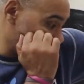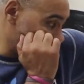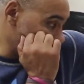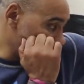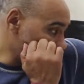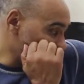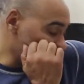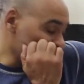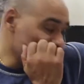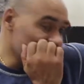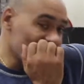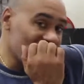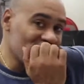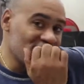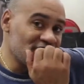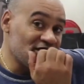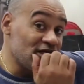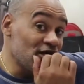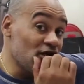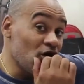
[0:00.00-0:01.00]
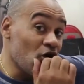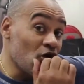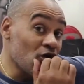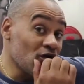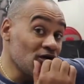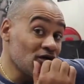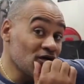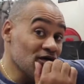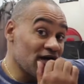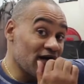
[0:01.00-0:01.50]
and driving it long,
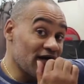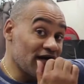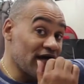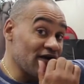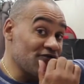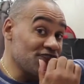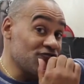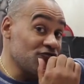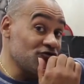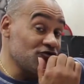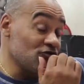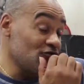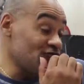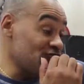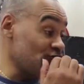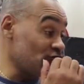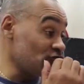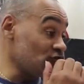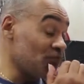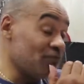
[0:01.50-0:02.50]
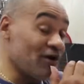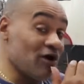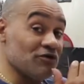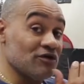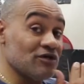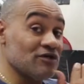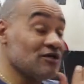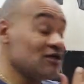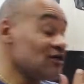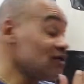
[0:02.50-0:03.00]
okay, through your
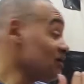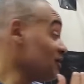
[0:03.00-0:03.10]
opponent.